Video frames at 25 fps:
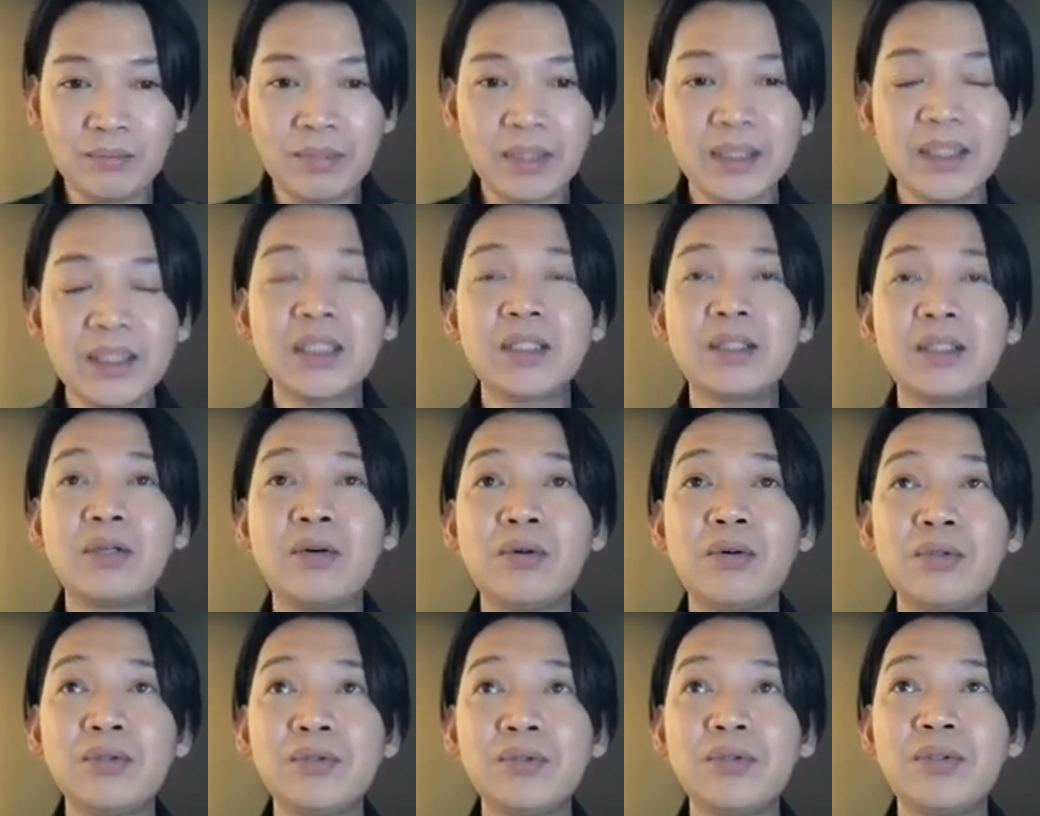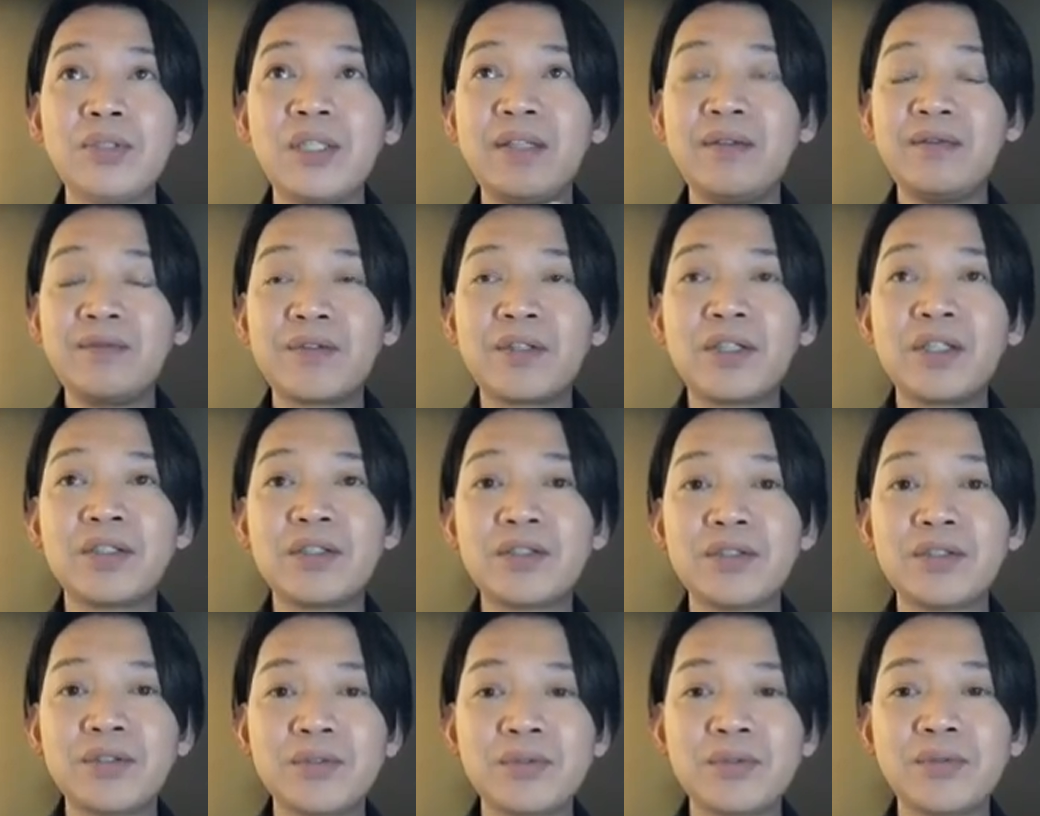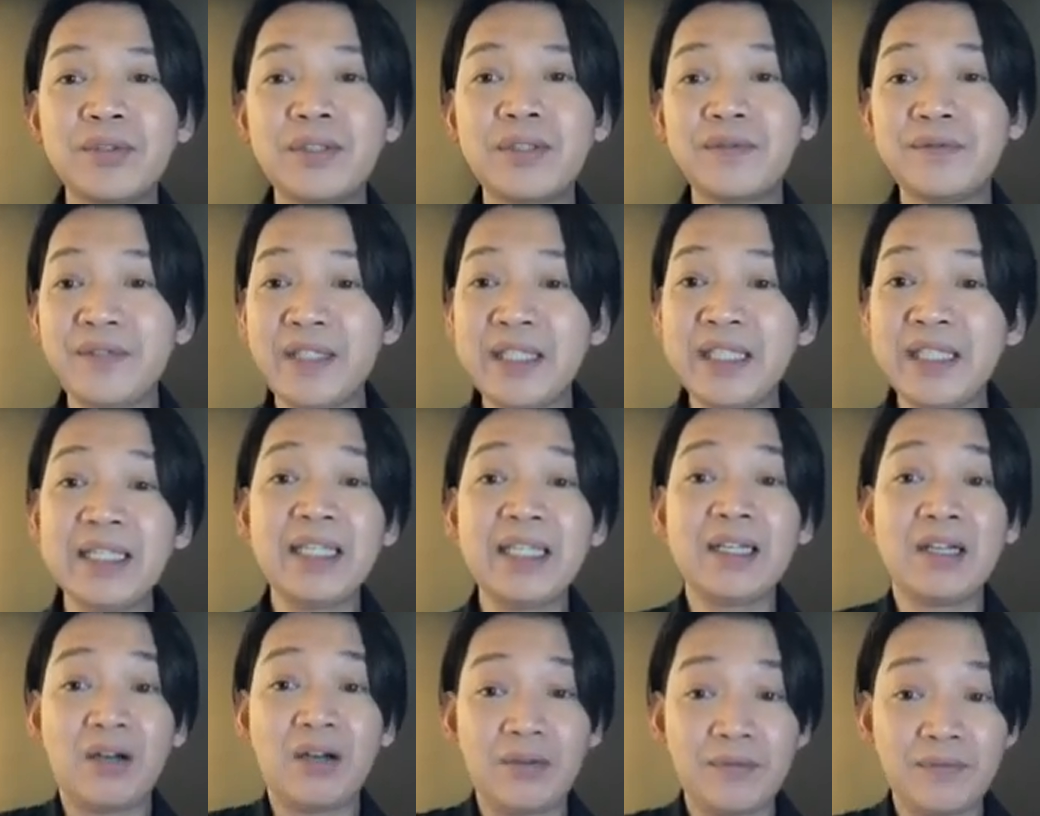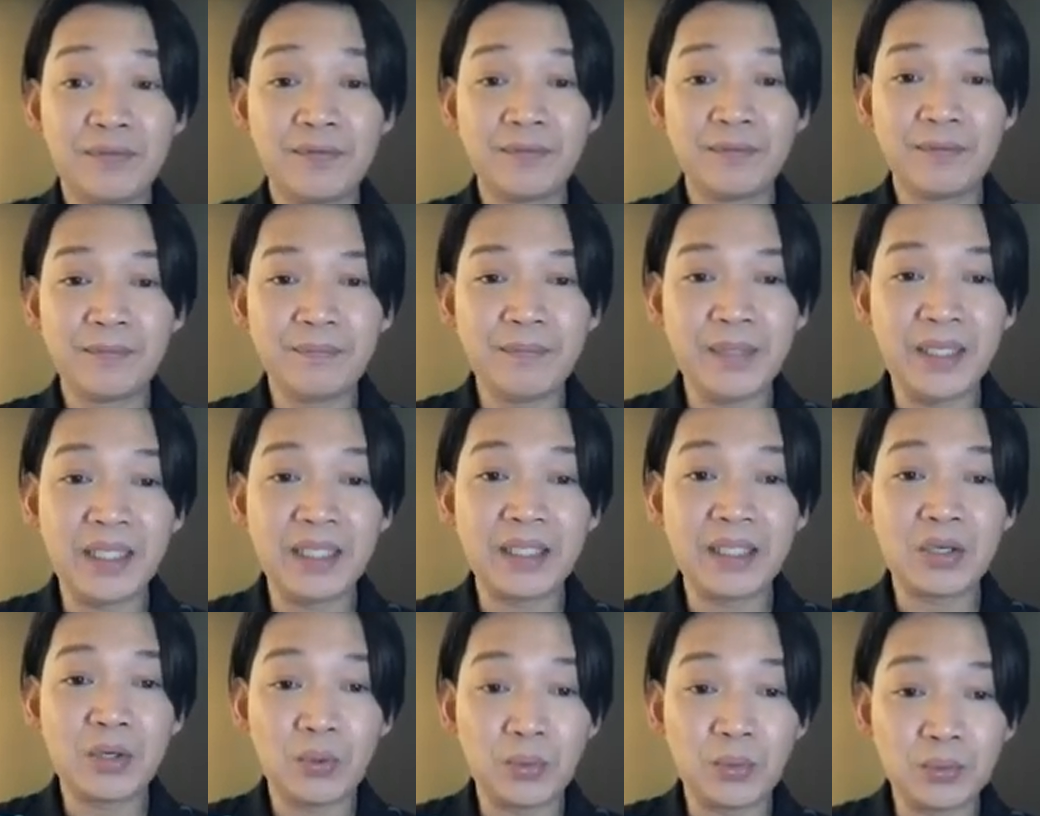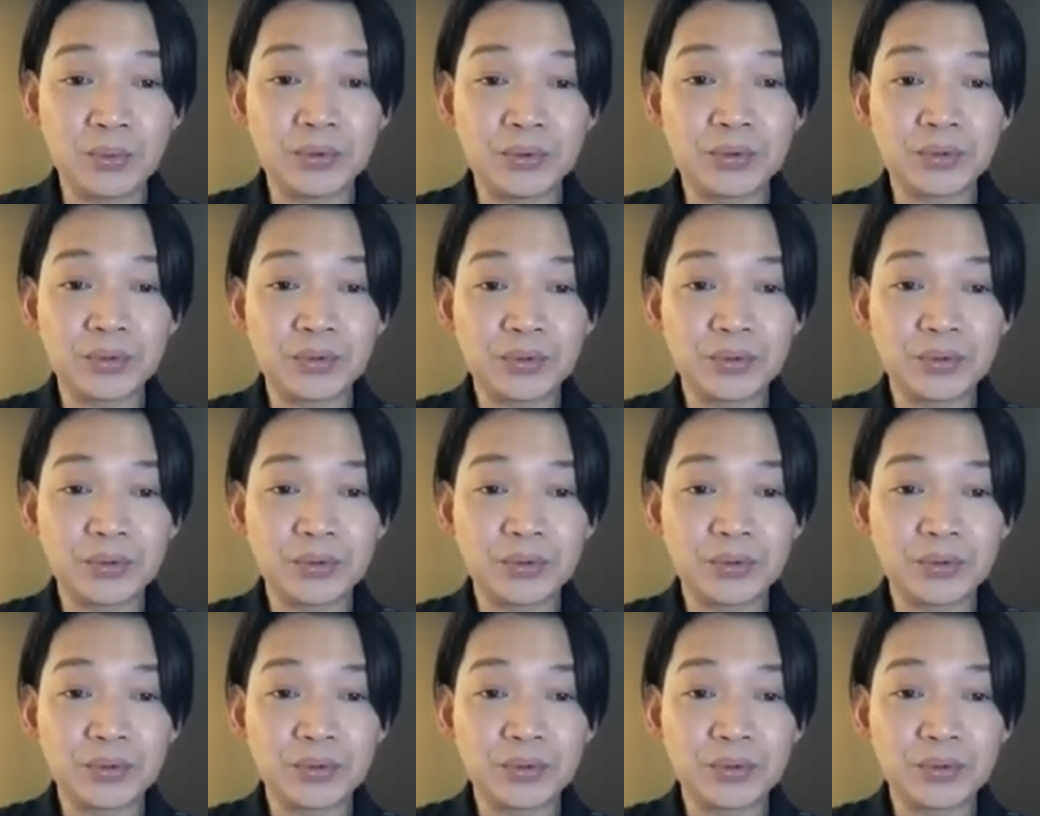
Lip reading: but it also refers to the feeling of being cold.